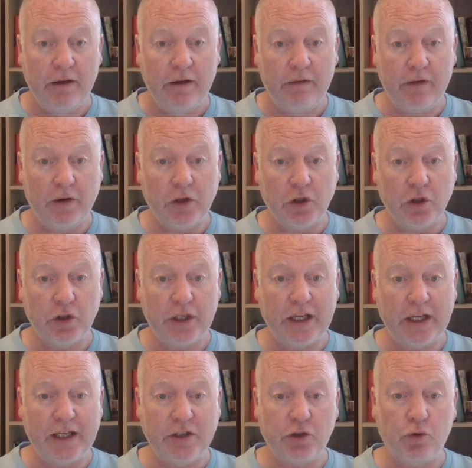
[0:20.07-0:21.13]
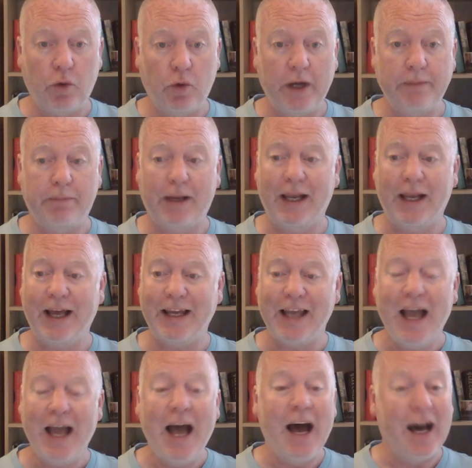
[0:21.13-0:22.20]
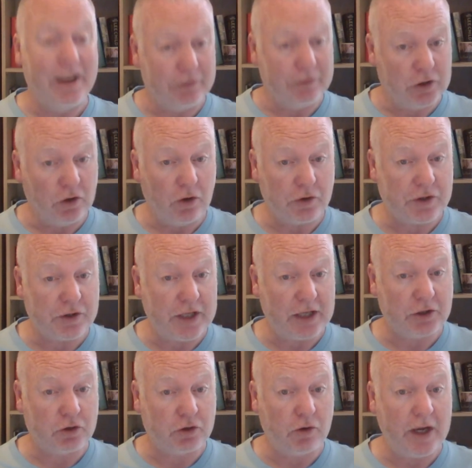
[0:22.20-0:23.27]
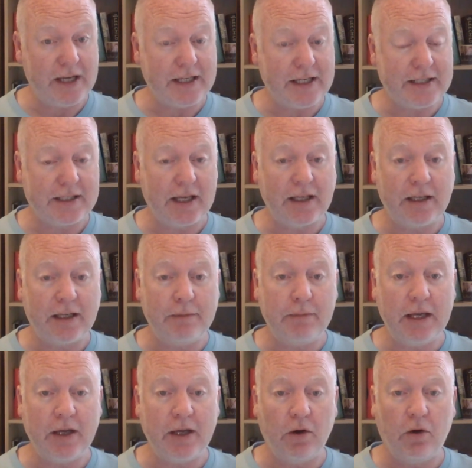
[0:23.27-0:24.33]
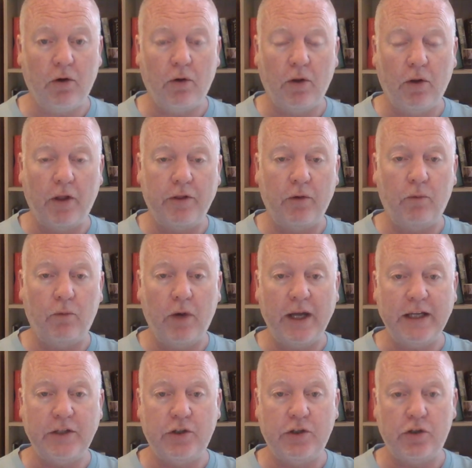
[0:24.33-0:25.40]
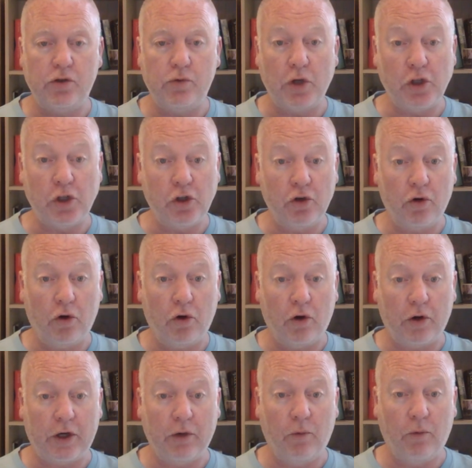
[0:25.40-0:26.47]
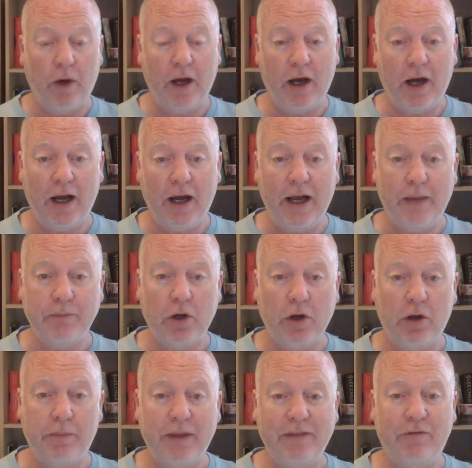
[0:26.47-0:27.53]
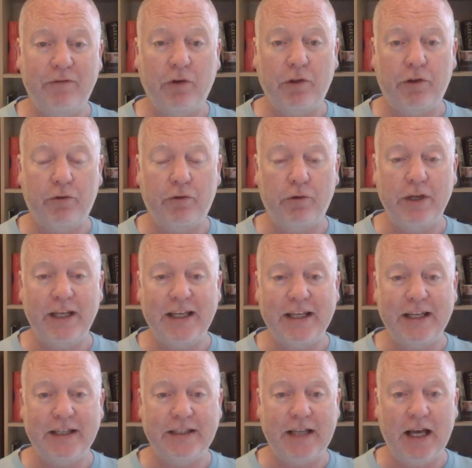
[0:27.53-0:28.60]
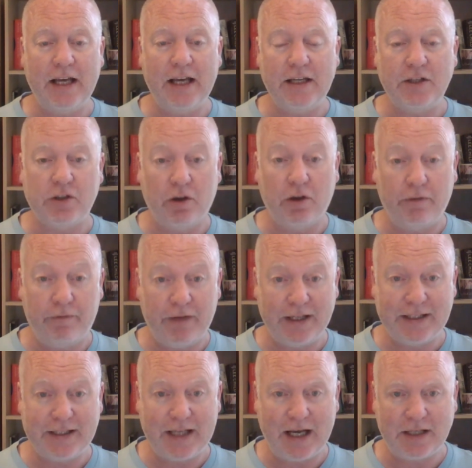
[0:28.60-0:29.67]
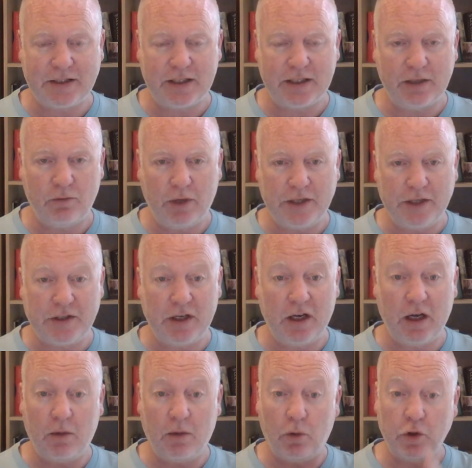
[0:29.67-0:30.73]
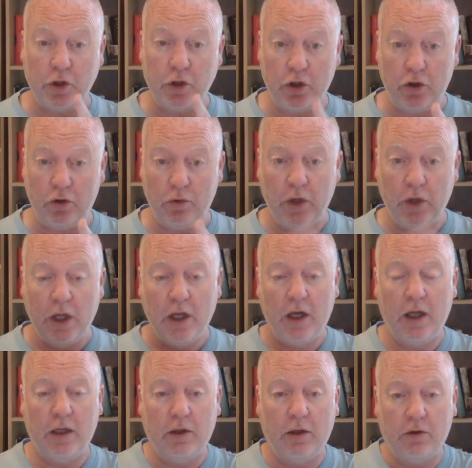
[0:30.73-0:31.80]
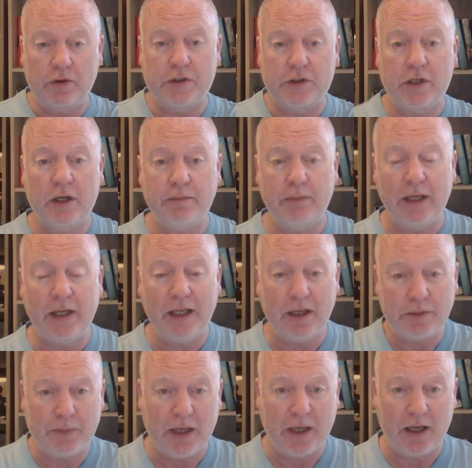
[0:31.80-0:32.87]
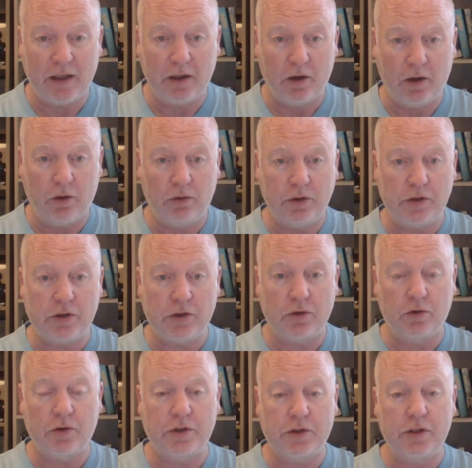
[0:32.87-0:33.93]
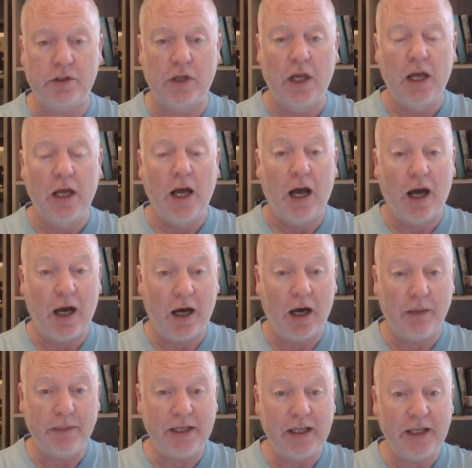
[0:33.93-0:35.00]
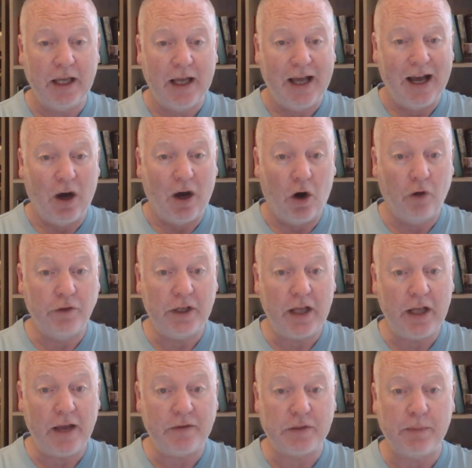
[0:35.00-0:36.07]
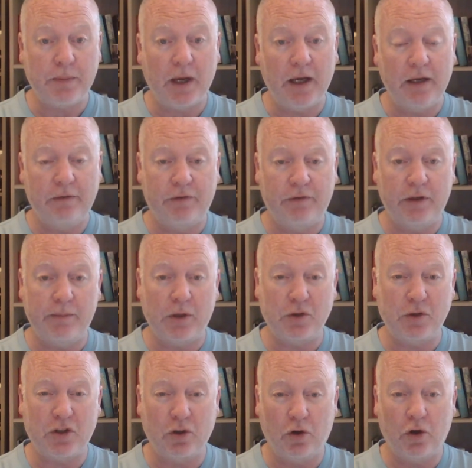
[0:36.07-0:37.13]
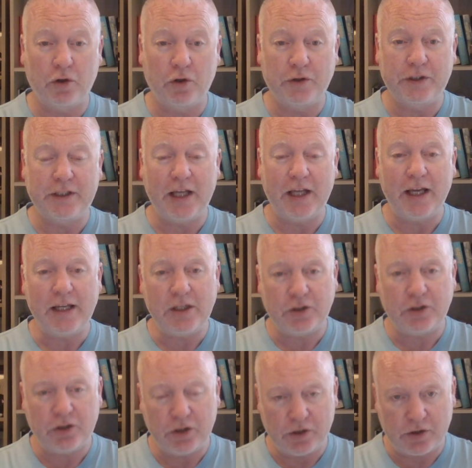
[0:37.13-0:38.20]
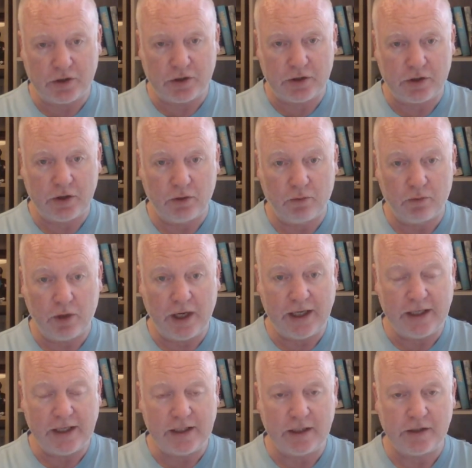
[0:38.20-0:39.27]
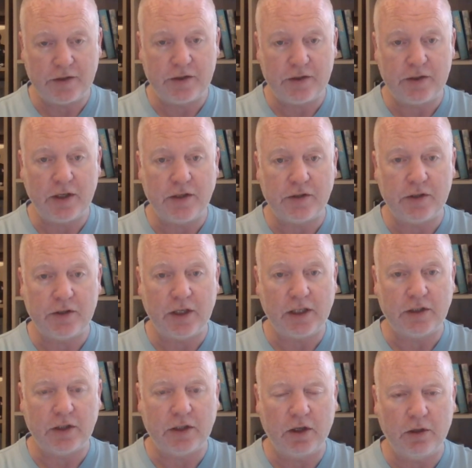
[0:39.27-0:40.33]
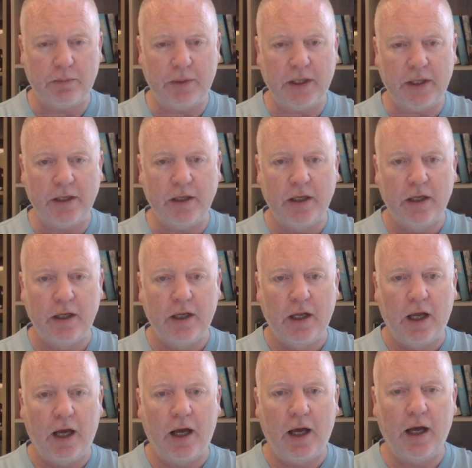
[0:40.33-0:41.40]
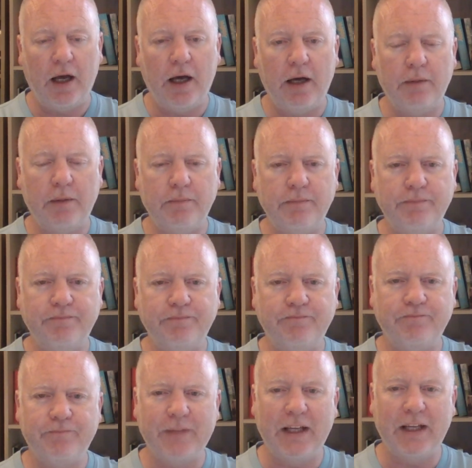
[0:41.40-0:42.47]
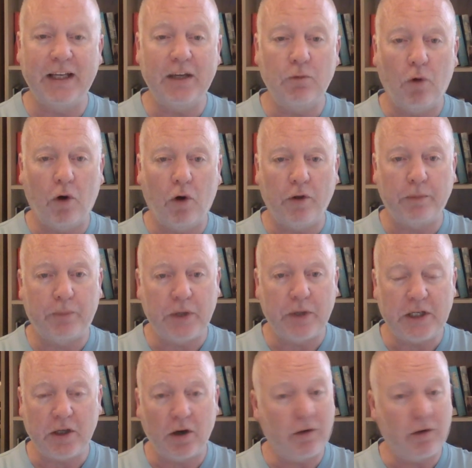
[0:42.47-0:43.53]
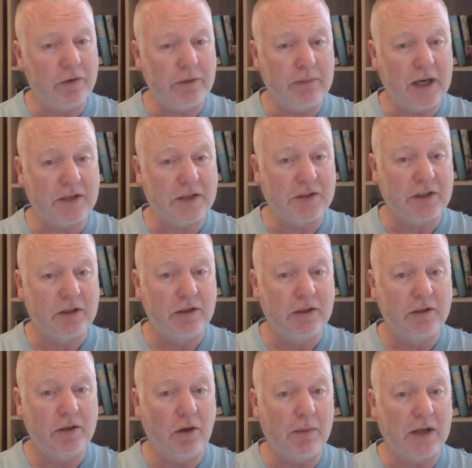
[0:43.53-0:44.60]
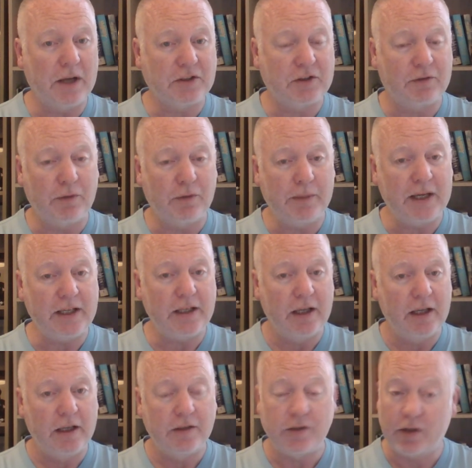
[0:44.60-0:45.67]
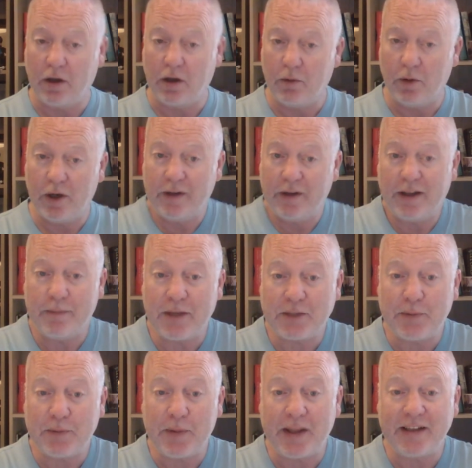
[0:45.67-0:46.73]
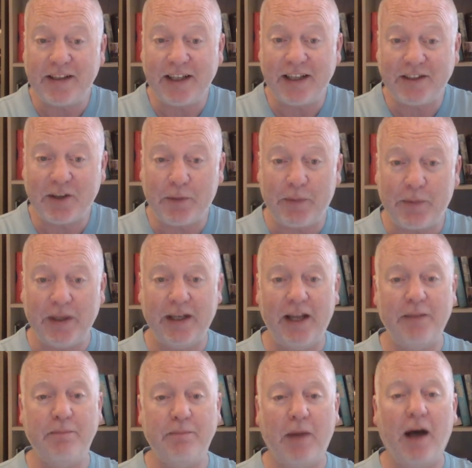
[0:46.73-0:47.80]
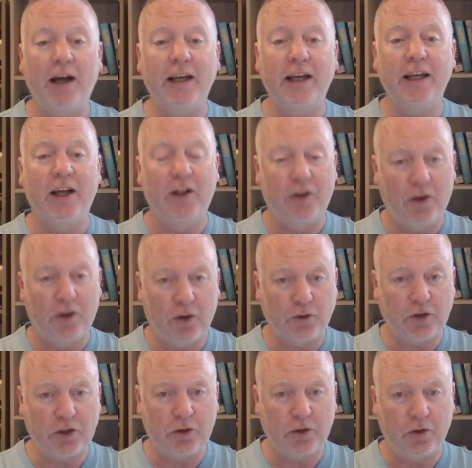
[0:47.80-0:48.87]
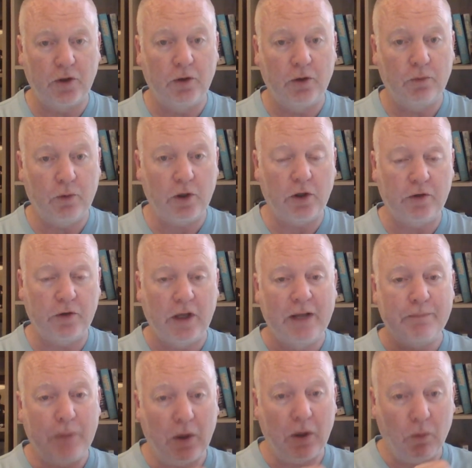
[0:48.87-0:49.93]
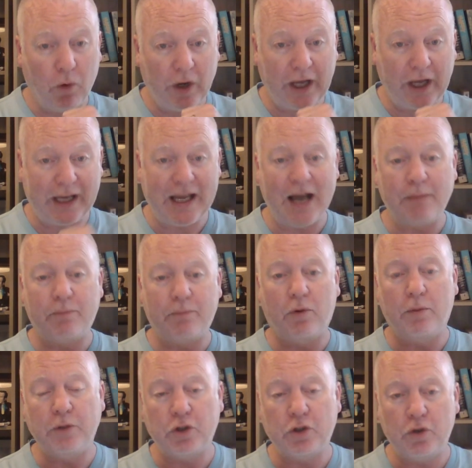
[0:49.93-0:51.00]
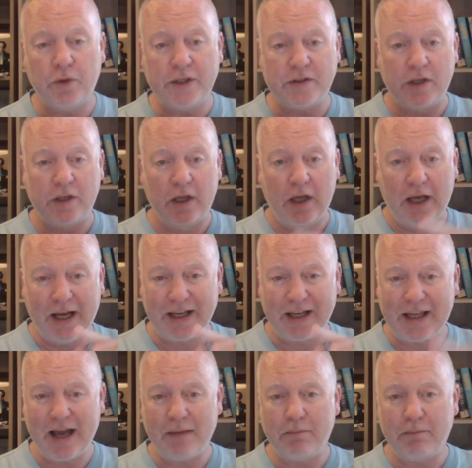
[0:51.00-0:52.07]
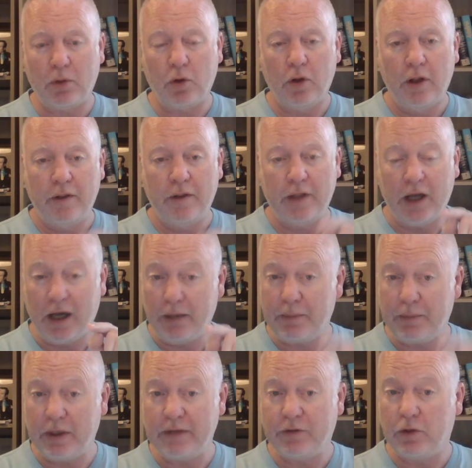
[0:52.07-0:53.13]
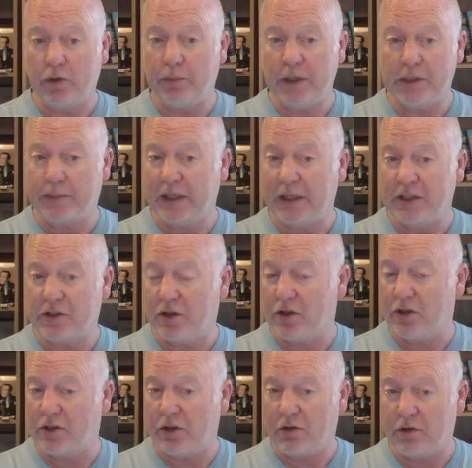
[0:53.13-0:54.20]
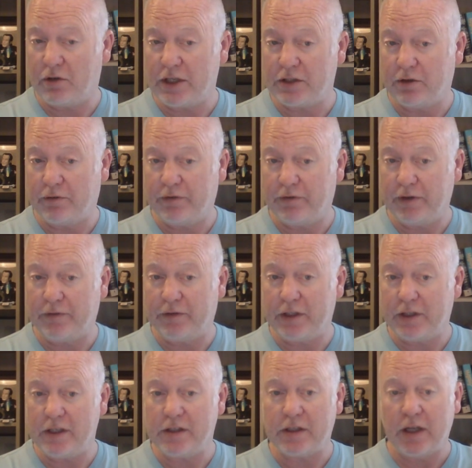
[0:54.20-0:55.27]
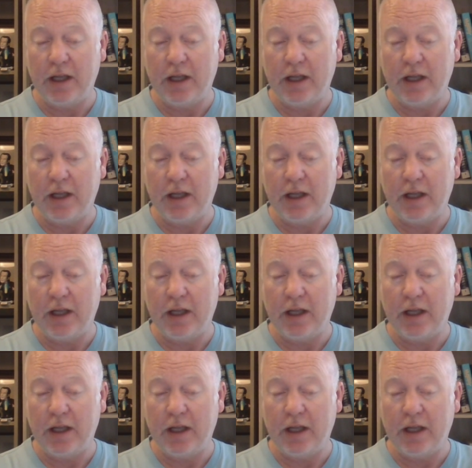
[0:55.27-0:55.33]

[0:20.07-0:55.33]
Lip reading: very good each way play. And of course, that train is taking me all the way to York, where I am going to be for 3 days of fantastic racing. And I want you alongside me as part of the Holdens Horses Army on the Knavesmire for the most audacious raid since Dick Turpin. And he wore the pre-COVID mask. No masks for me. So that makes me better than Dick Turpin in my logical world. But what I can promise you is a gamble that I believe could be as big as 33s or 50s.